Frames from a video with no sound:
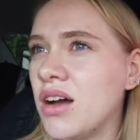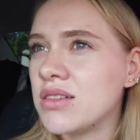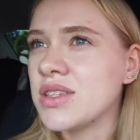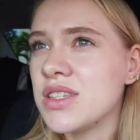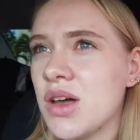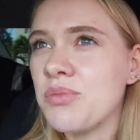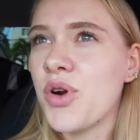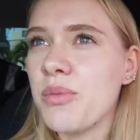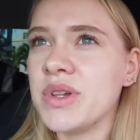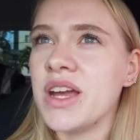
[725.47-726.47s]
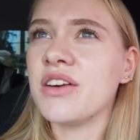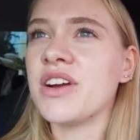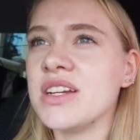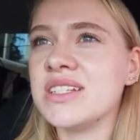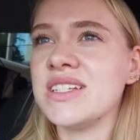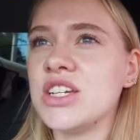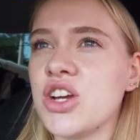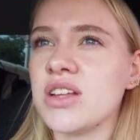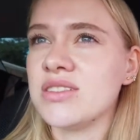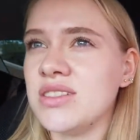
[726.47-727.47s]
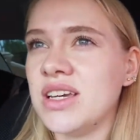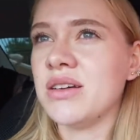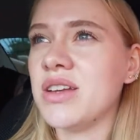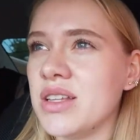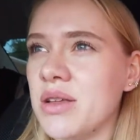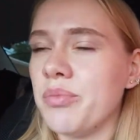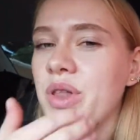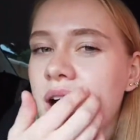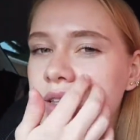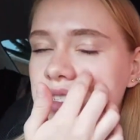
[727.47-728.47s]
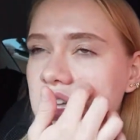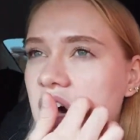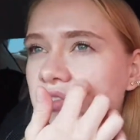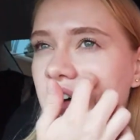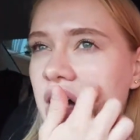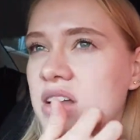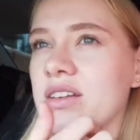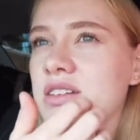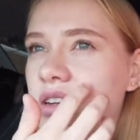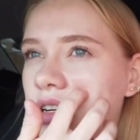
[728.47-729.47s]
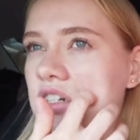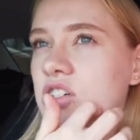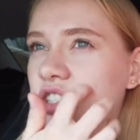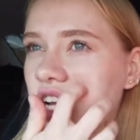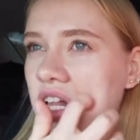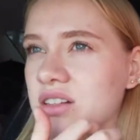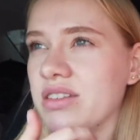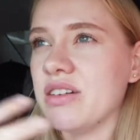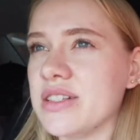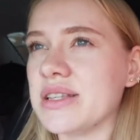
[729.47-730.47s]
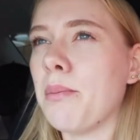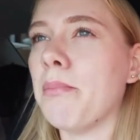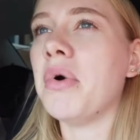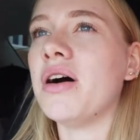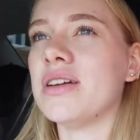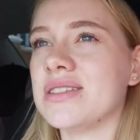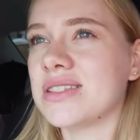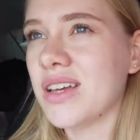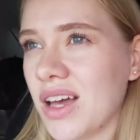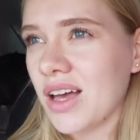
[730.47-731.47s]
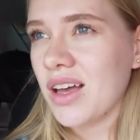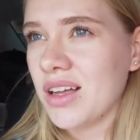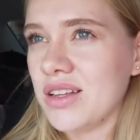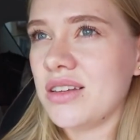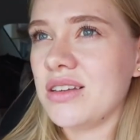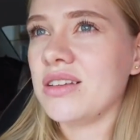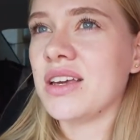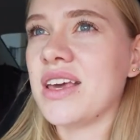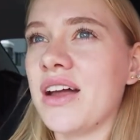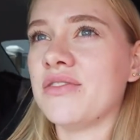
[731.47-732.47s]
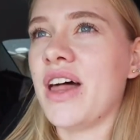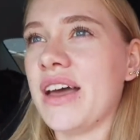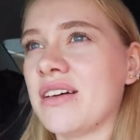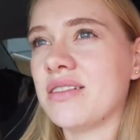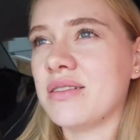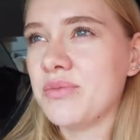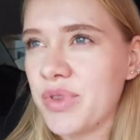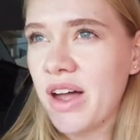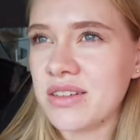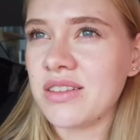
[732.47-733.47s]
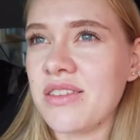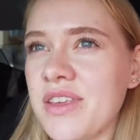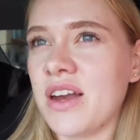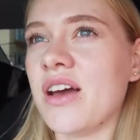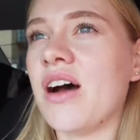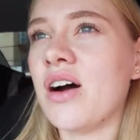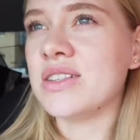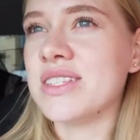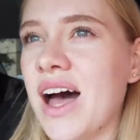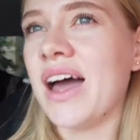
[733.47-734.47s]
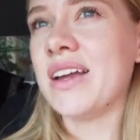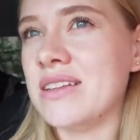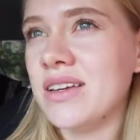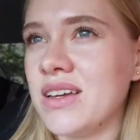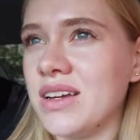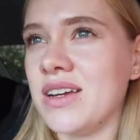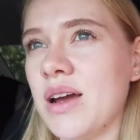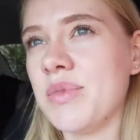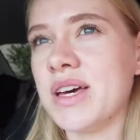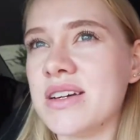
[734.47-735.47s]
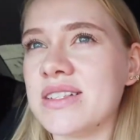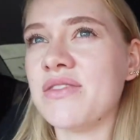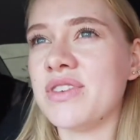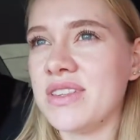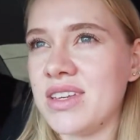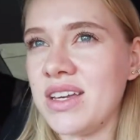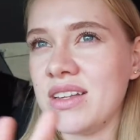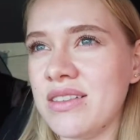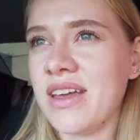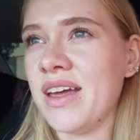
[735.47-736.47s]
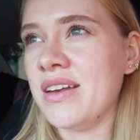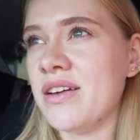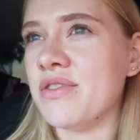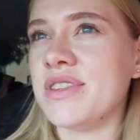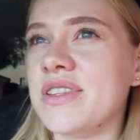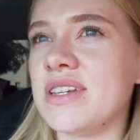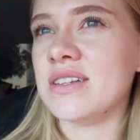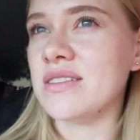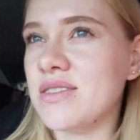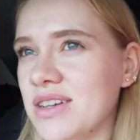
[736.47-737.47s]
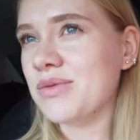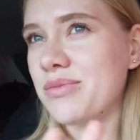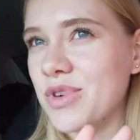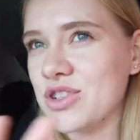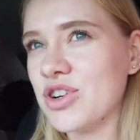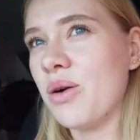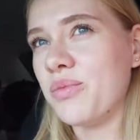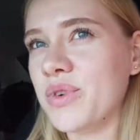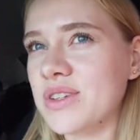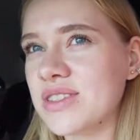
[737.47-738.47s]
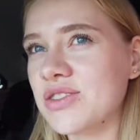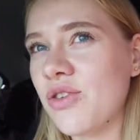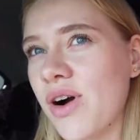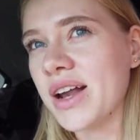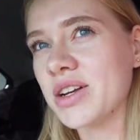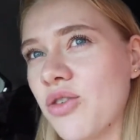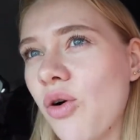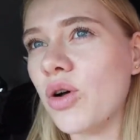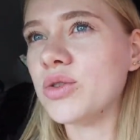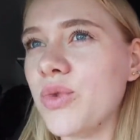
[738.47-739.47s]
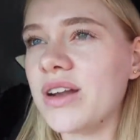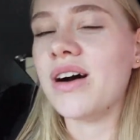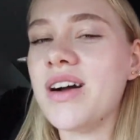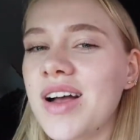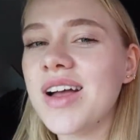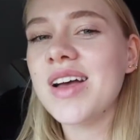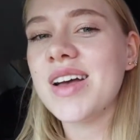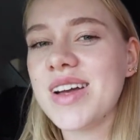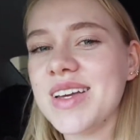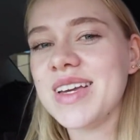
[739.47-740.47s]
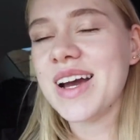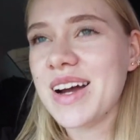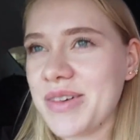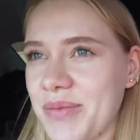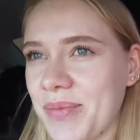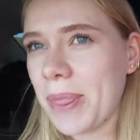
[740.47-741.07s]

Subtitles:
some probably organizations, they plant stuff under the shelters, but you can't like plant nothing outside. Yeah, because everything dead, everything mush up with the snow and cold weather. Yeah.